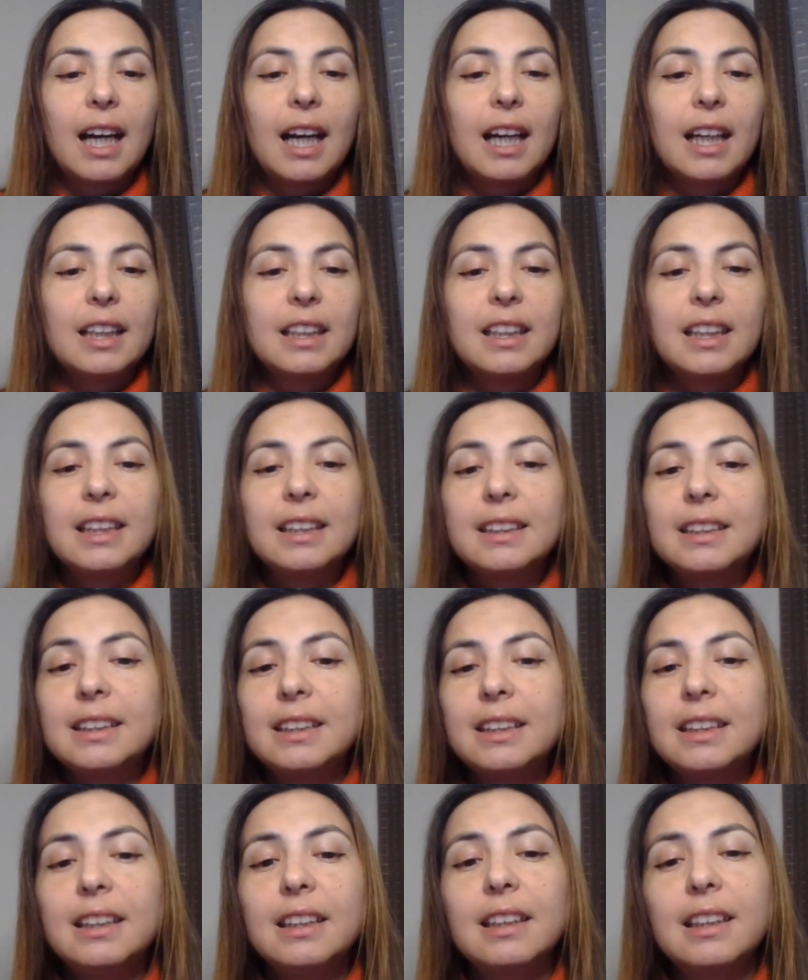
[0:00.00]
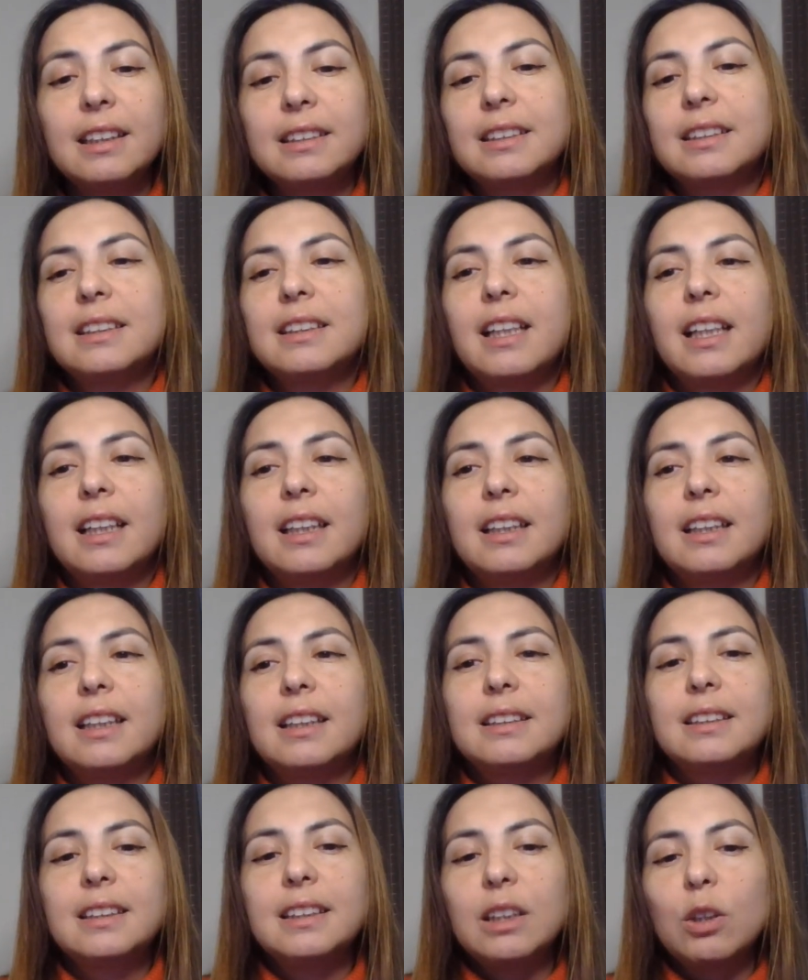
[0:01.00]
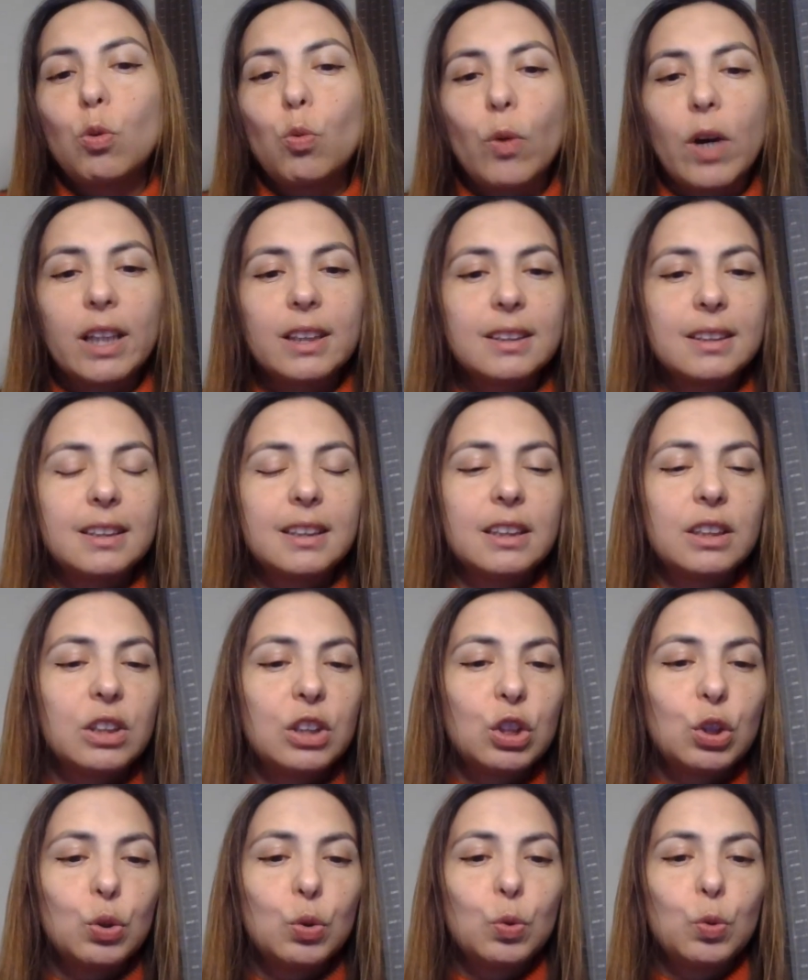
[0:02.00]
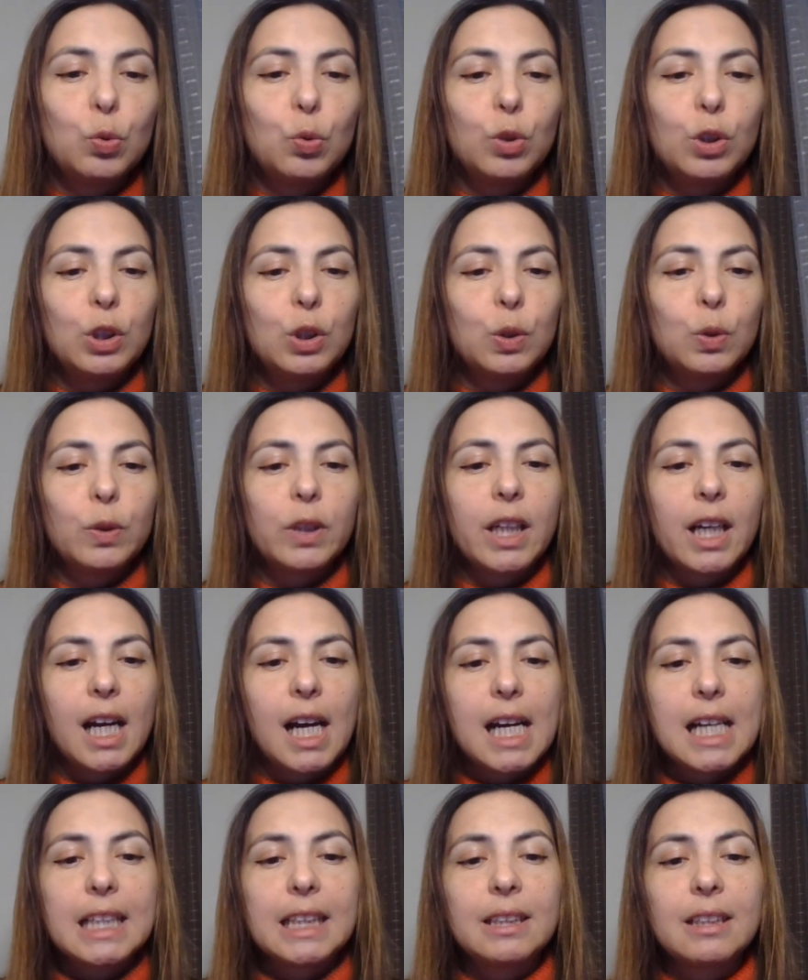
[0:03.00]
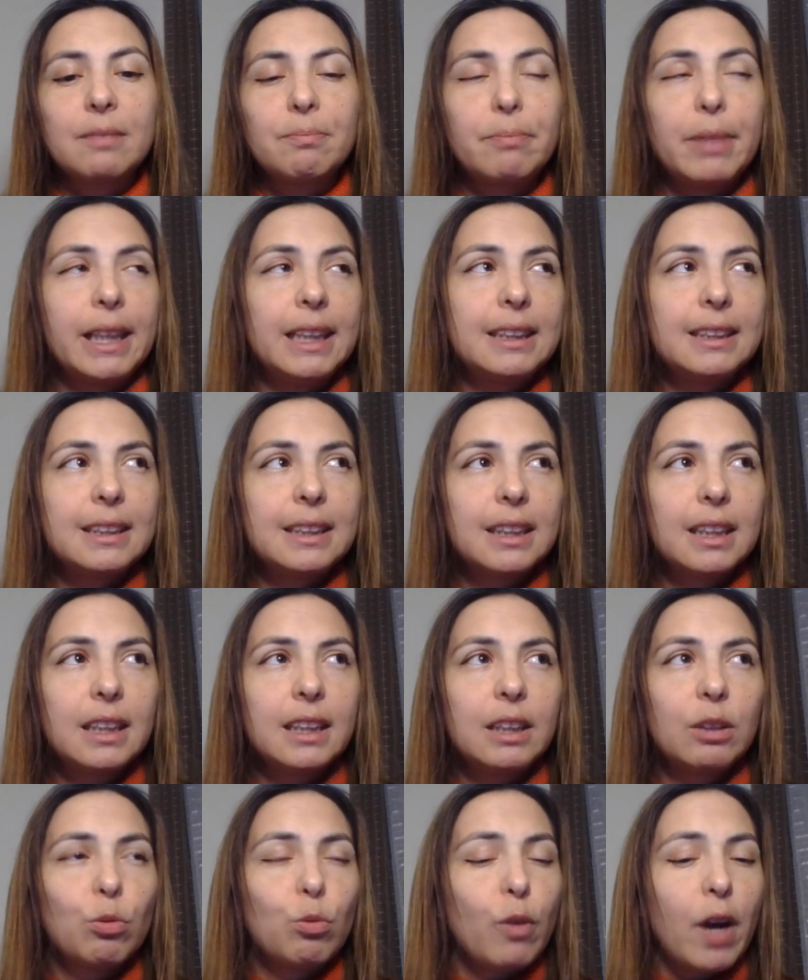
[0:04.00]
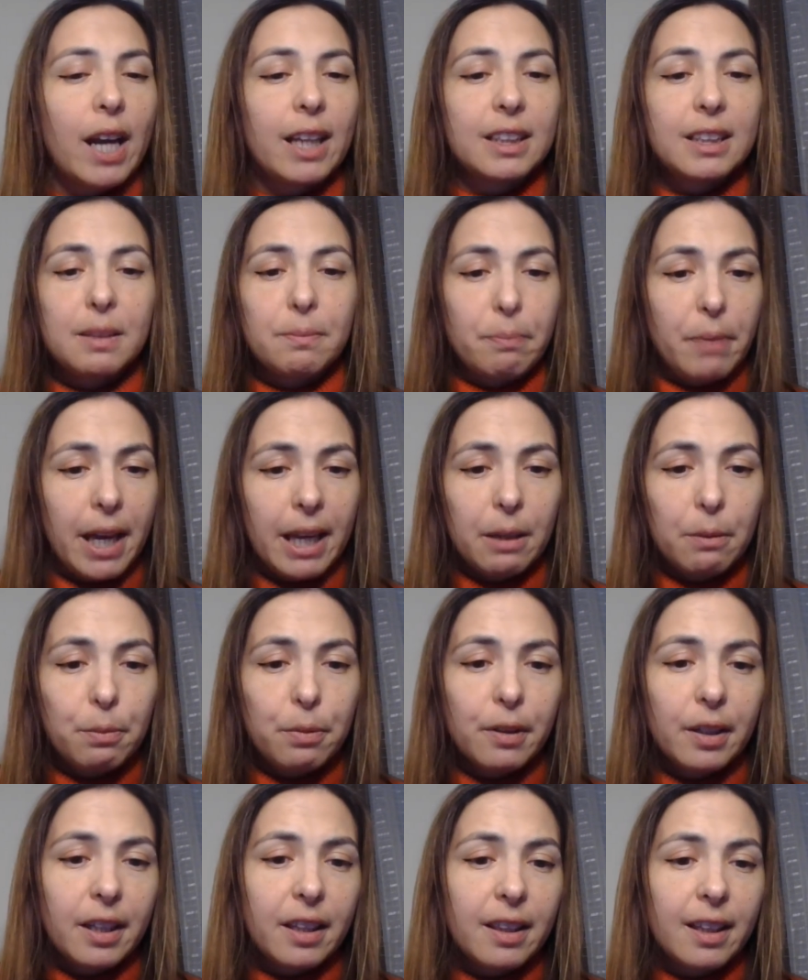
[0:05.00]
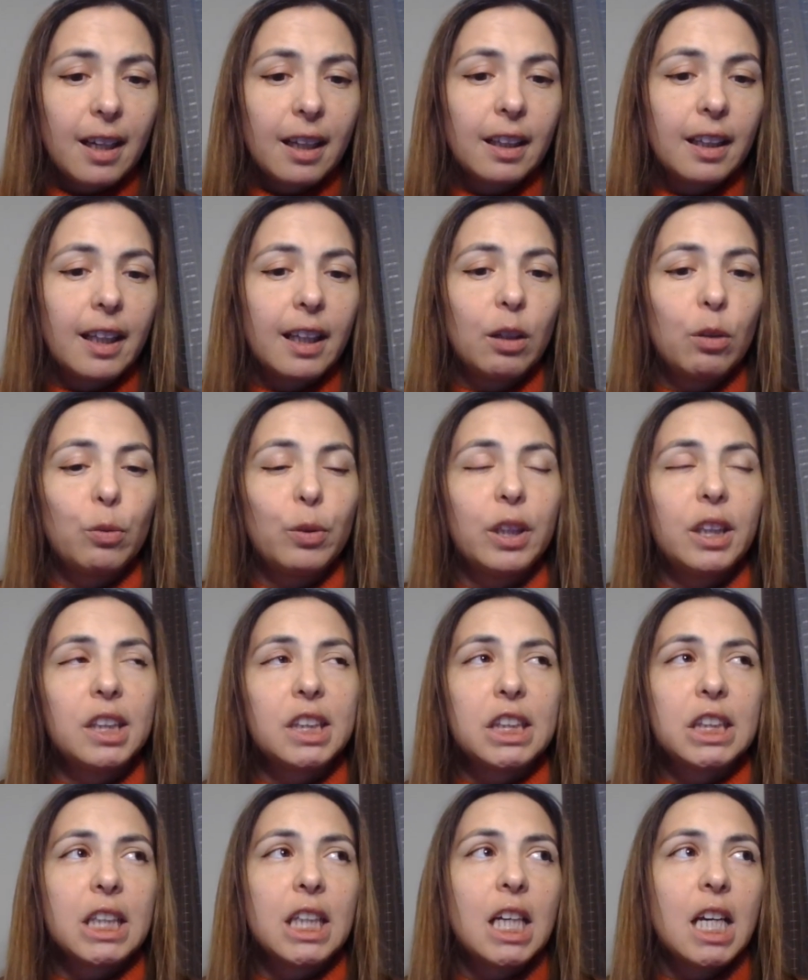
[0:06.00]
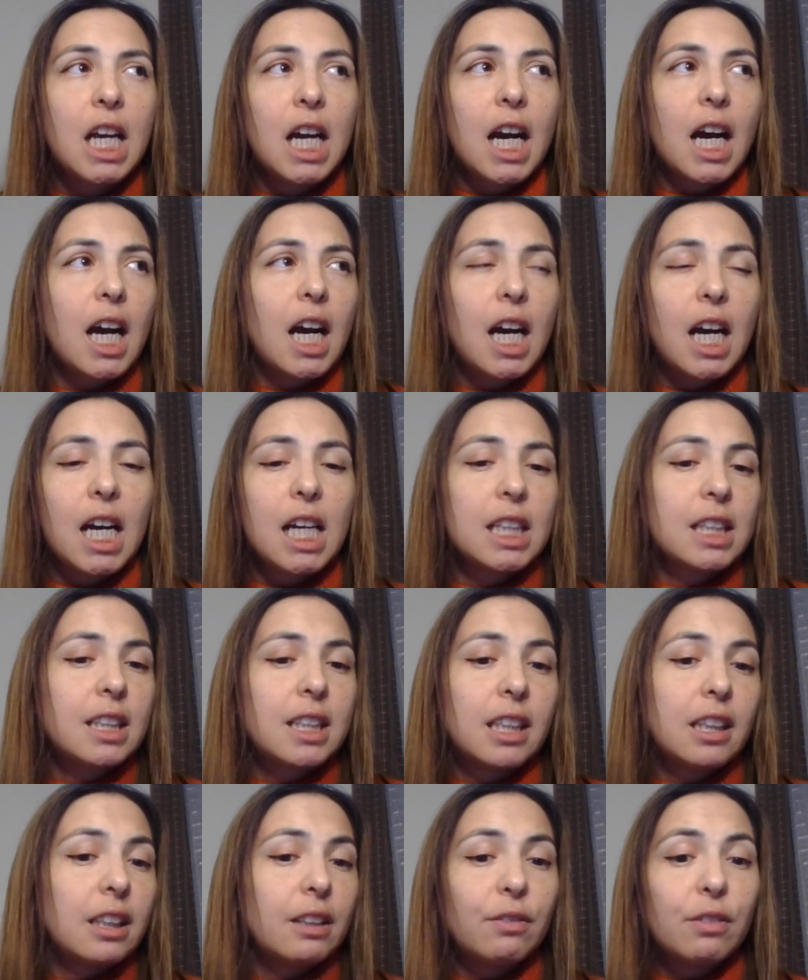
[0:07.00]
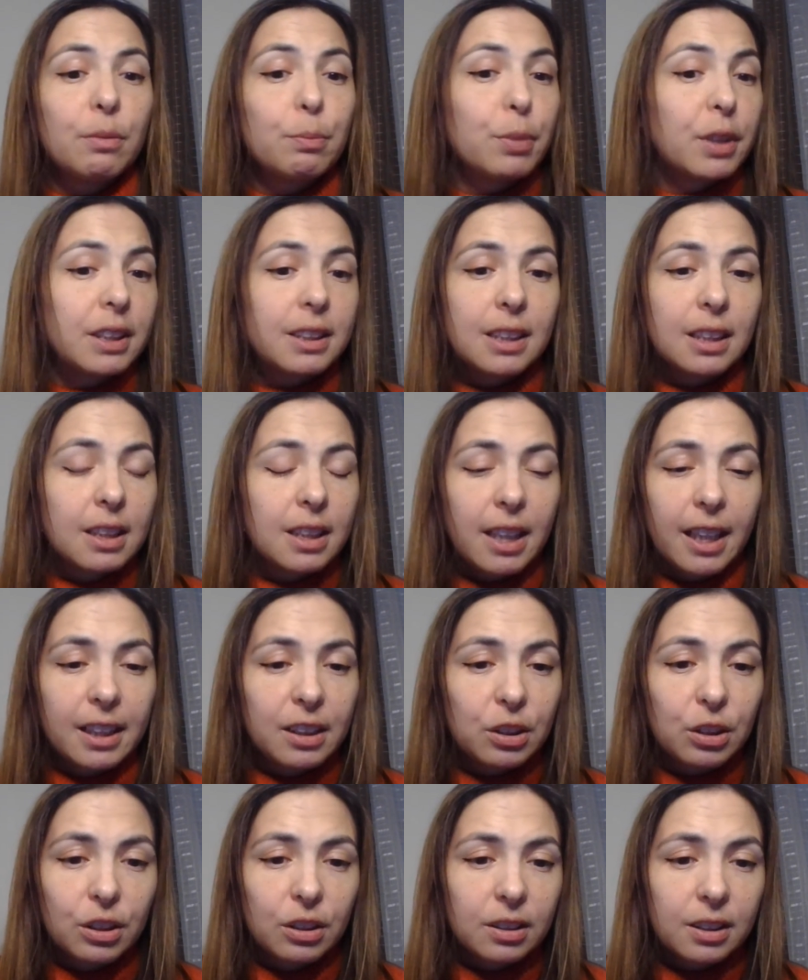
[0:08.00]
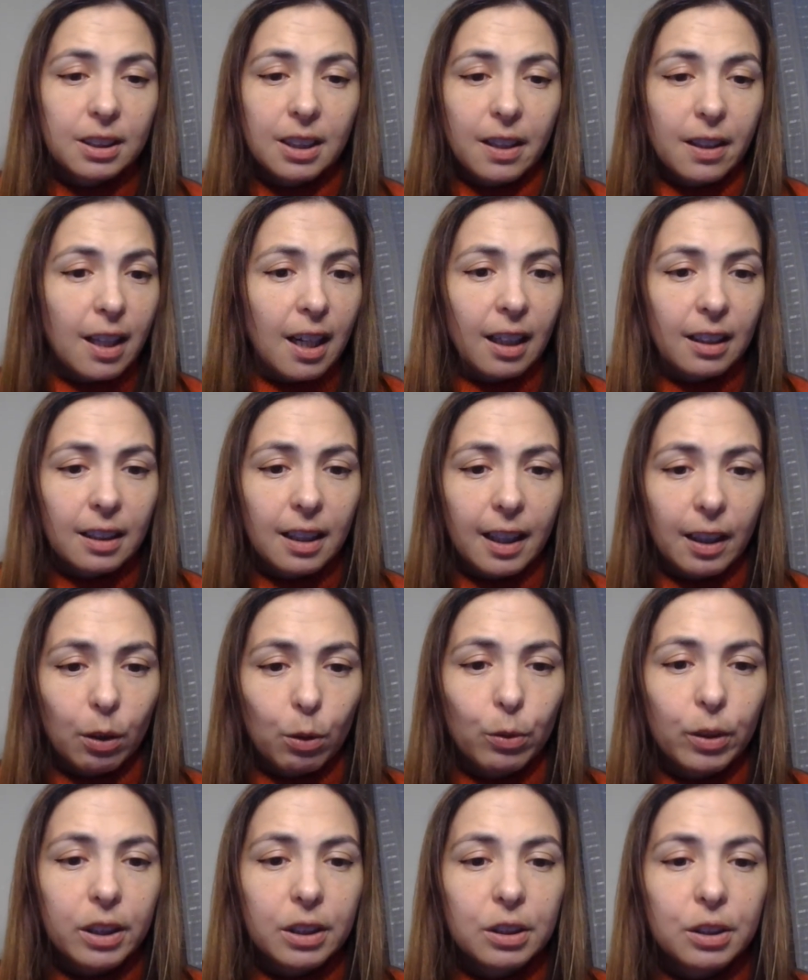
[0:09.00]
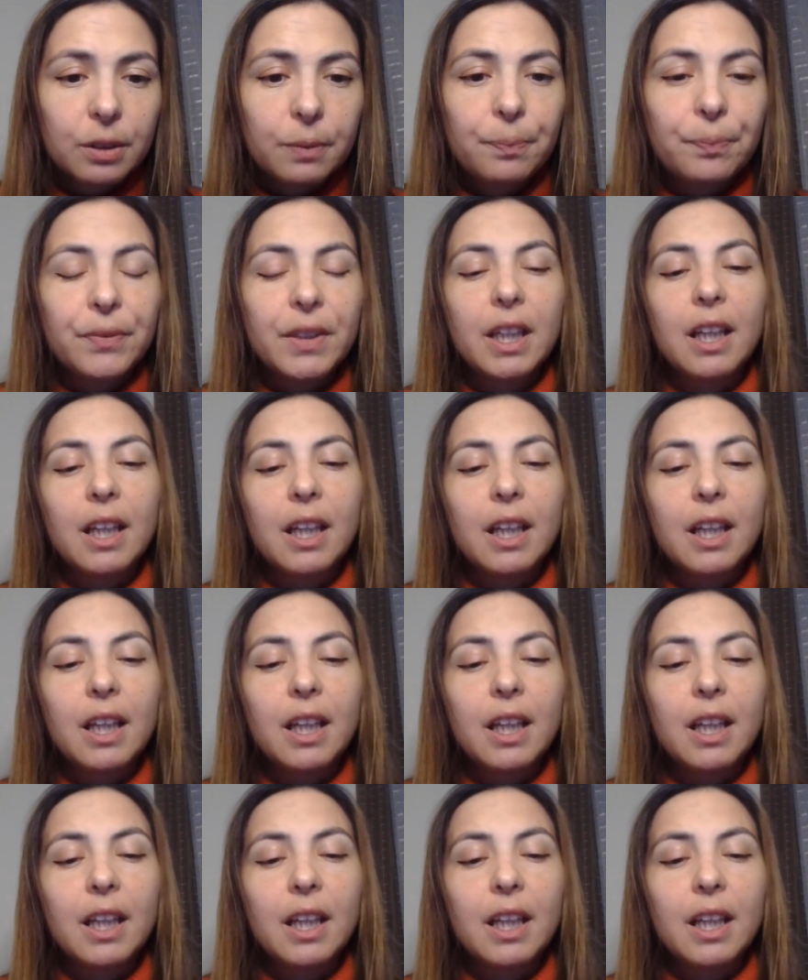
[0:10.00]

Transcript: And a C, let's say C1, C2, you can basically write a paper in that language and deliver presentations in that language.